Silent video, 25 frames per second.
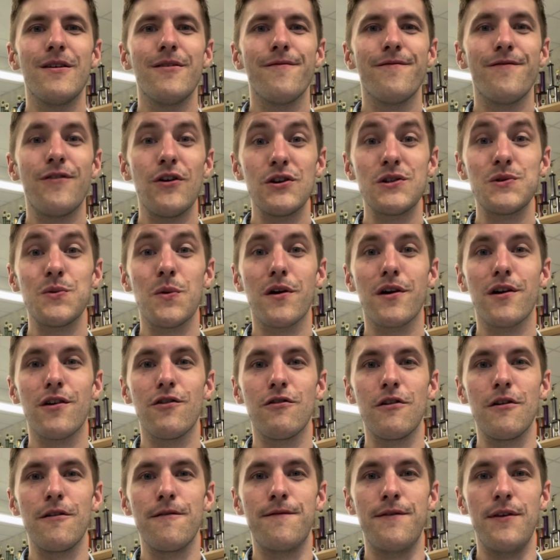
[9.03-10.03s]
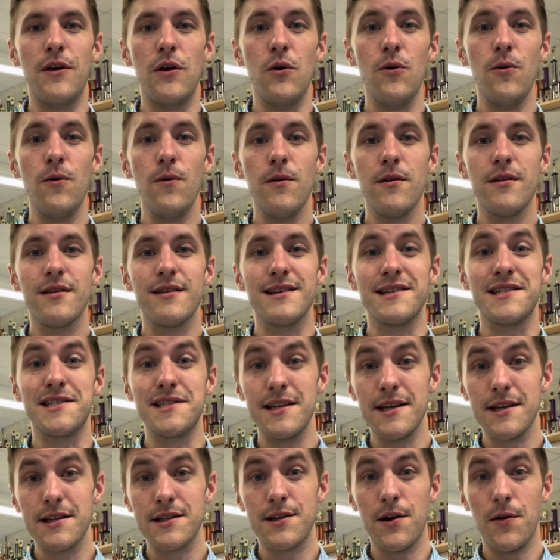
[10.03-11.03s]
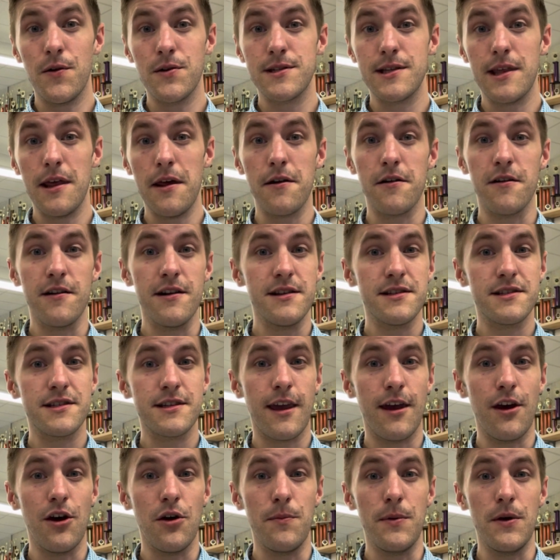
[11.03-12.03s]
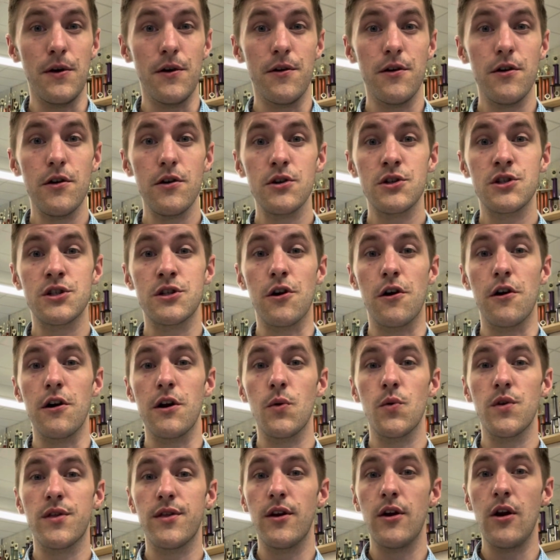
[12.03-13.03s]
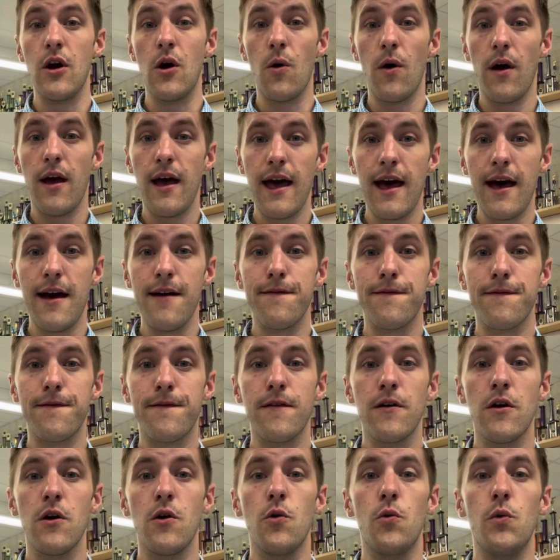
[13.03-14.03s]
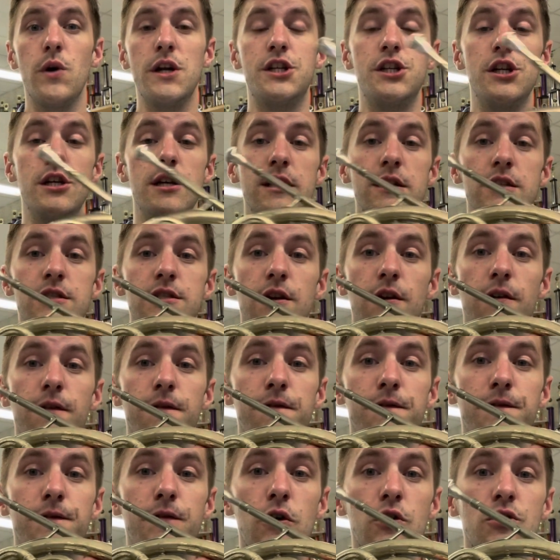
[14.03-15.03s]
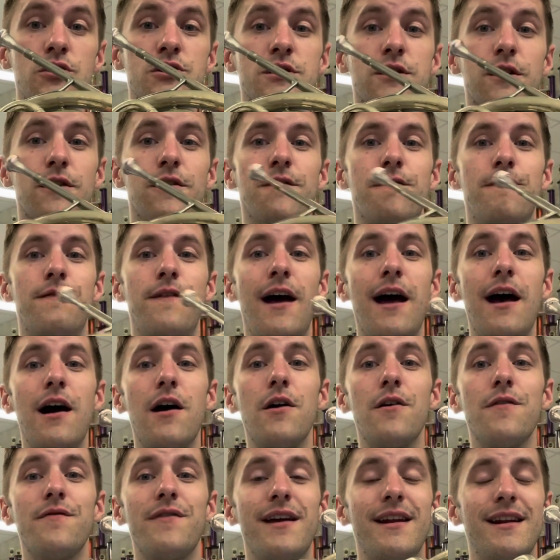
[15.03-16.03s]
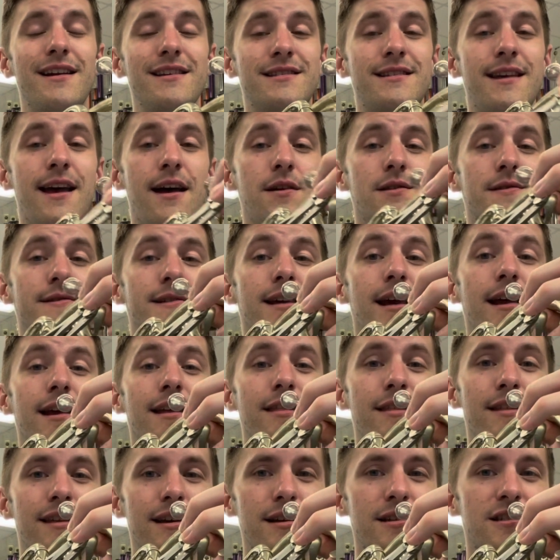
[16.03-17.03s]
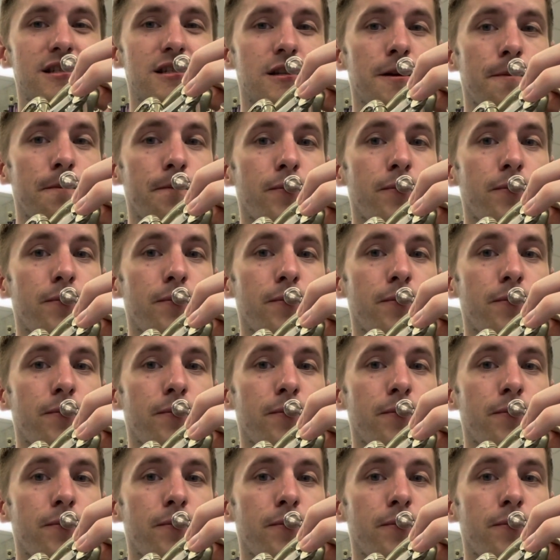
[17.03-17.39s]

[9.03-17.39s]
First, we're going to review the 6 notes that are in Scale Builder, starting with the note F, which is first valve, and it sounds like this.